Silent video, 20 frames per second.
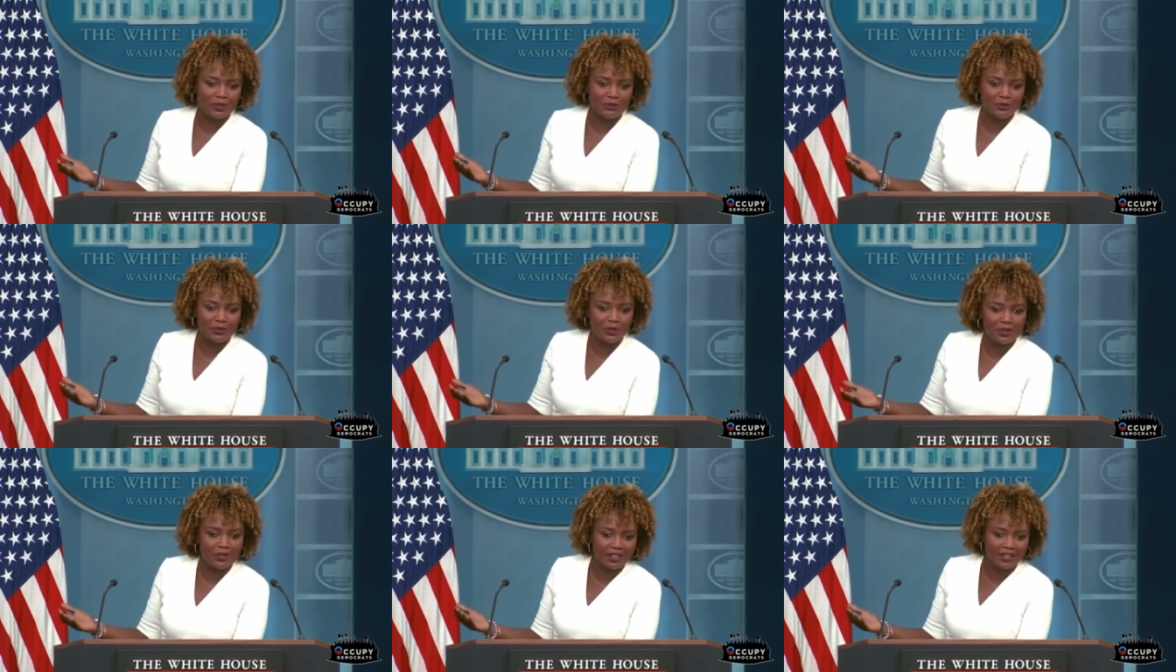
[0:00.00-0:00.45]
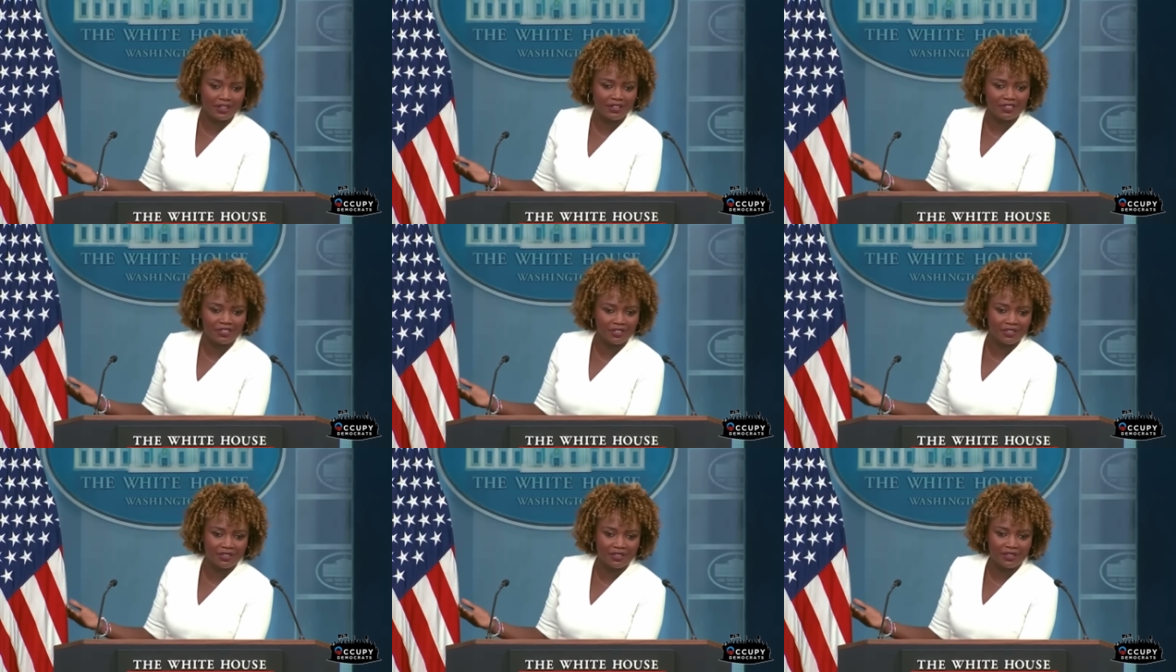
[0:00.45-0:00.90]

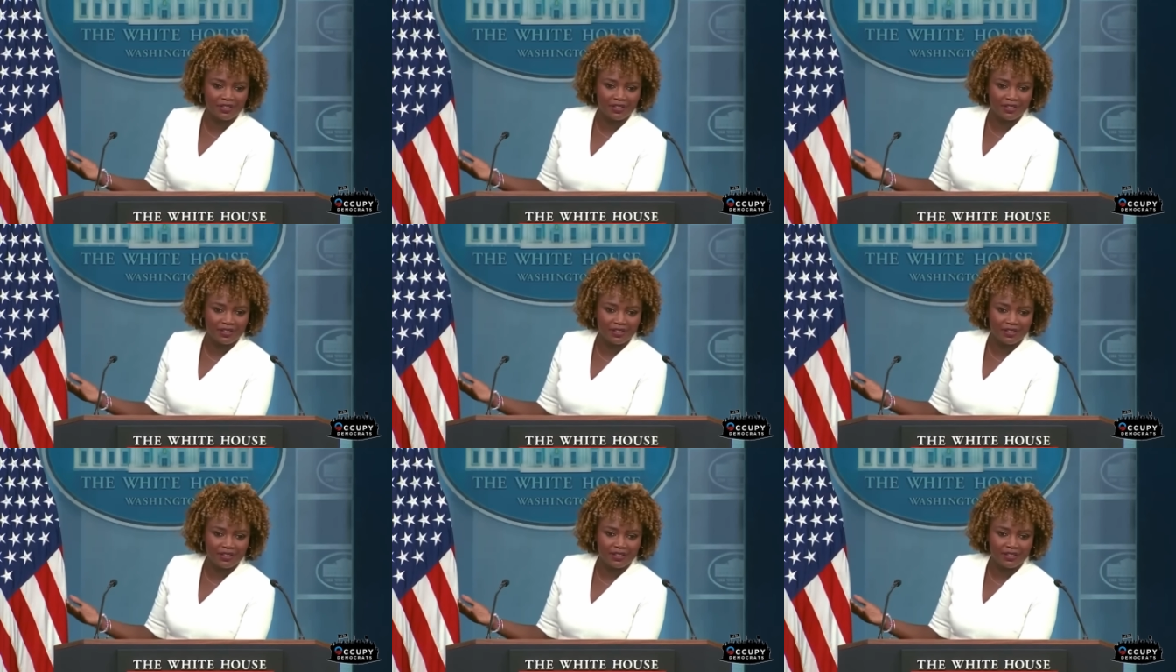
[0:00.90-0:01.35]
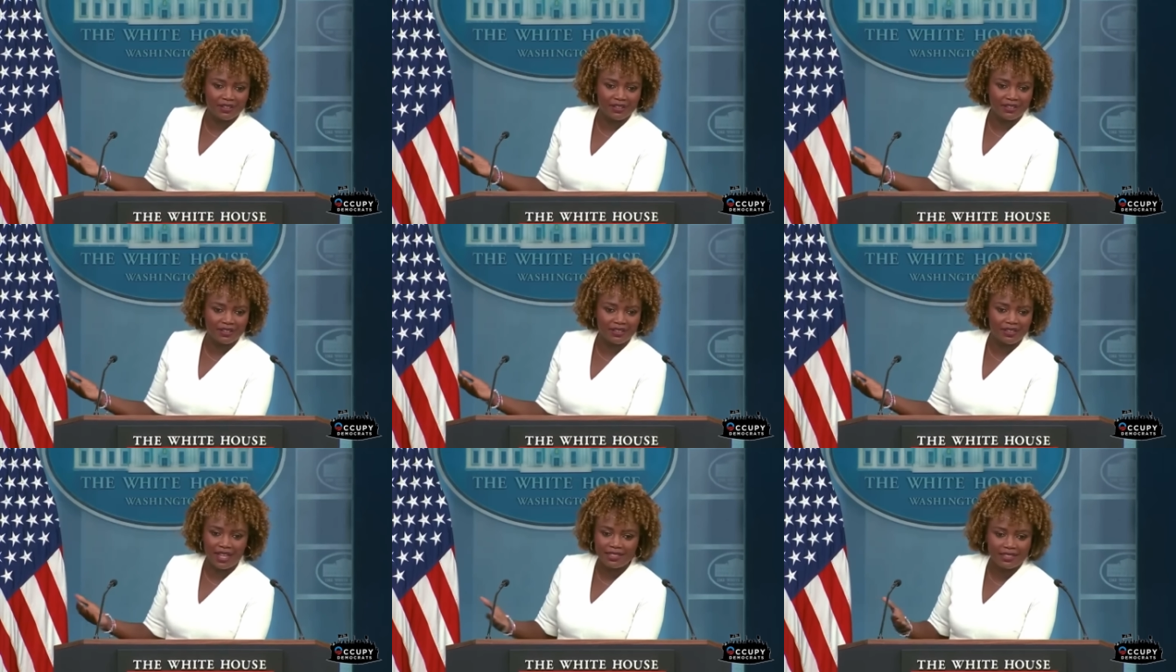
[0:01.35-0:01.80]
communities.
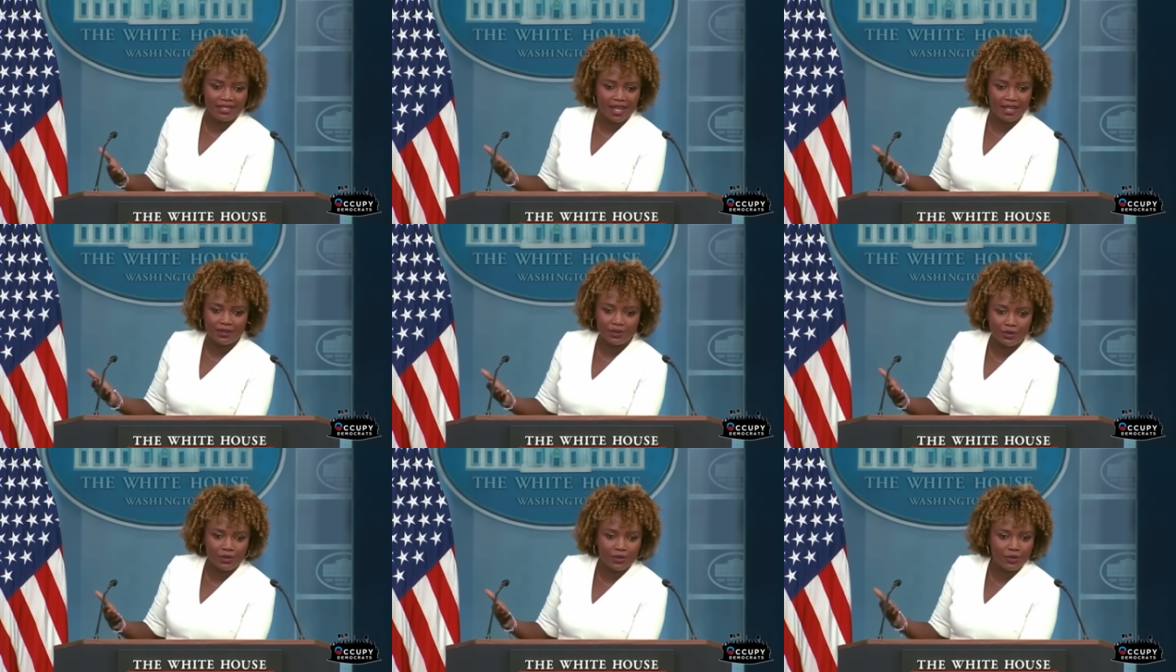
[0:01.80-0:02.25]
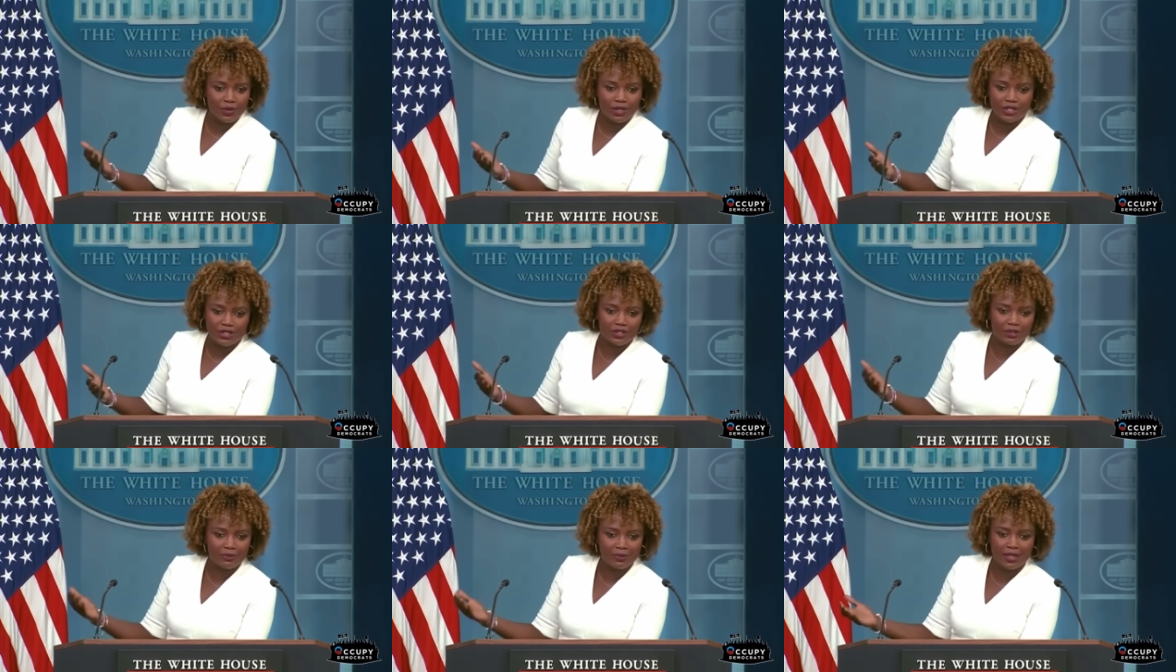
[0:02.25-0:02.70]
That's not who we
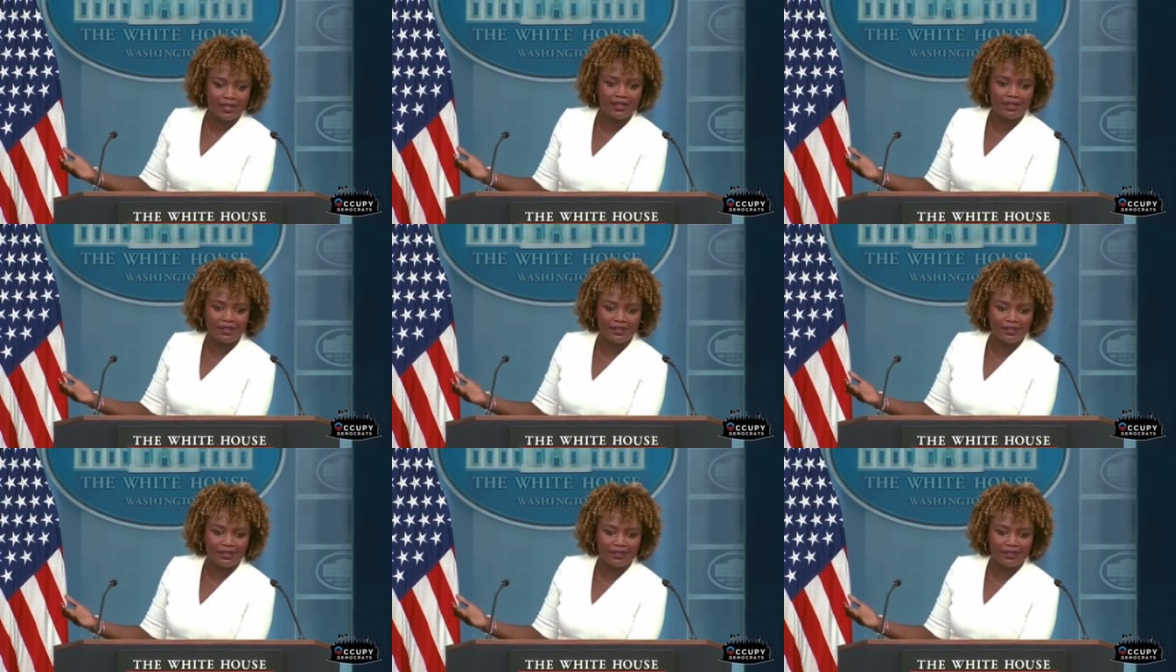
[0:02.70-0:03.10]
should be.